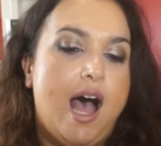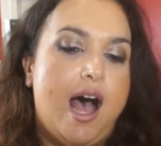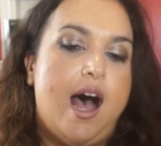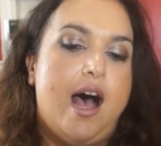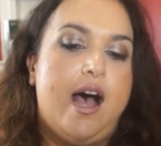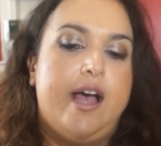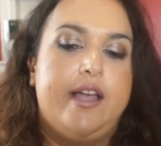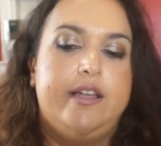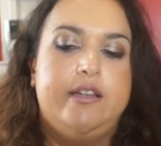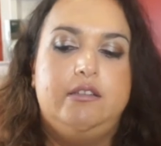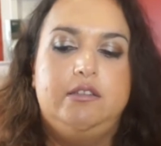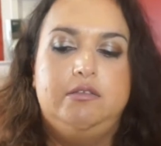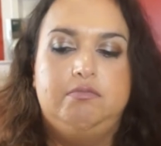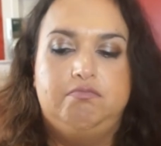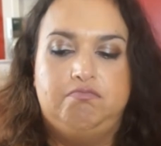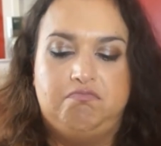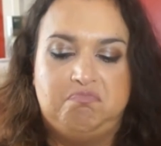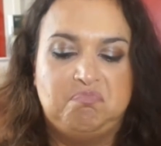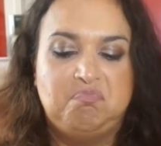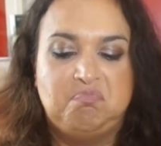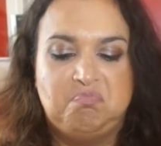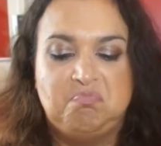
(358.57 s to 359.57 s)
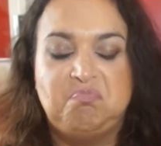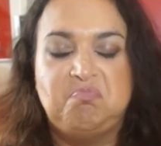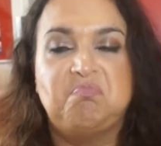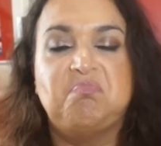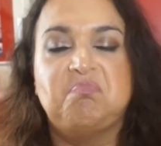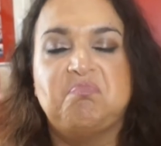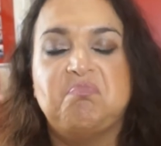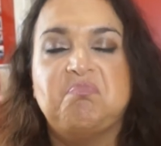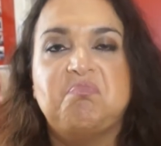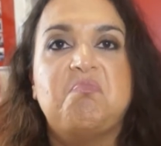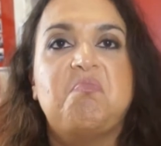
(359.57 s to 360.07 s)
I
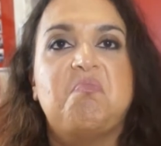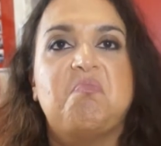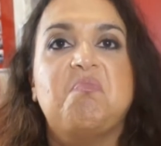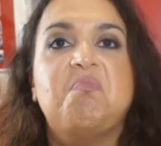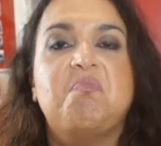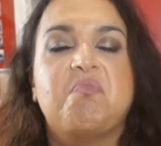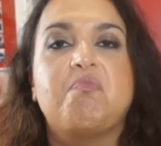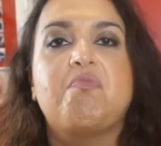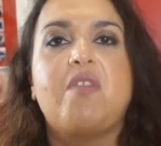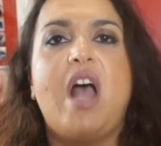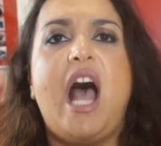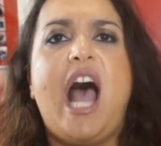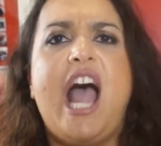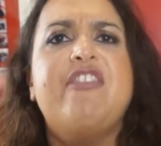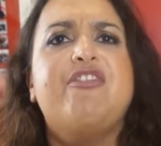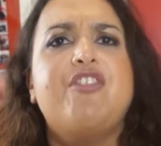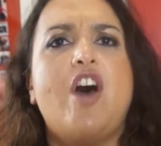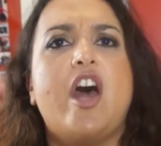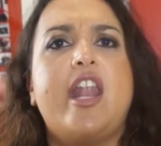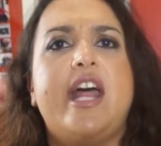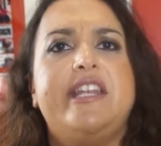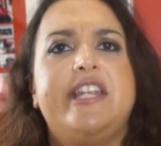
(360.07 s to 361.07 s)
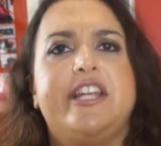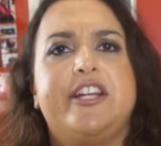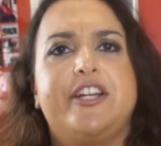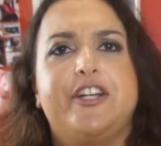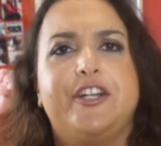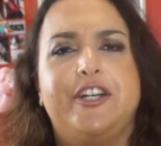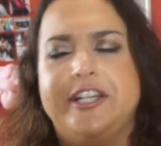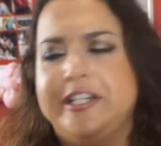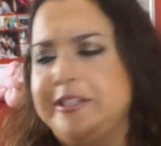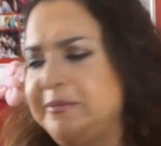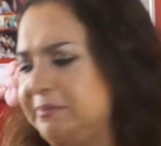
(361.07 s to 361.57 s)
I thought I did
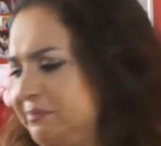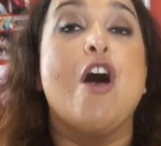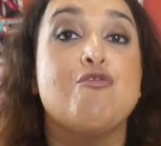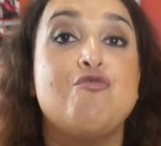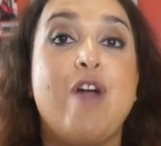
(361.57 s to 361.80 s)
good.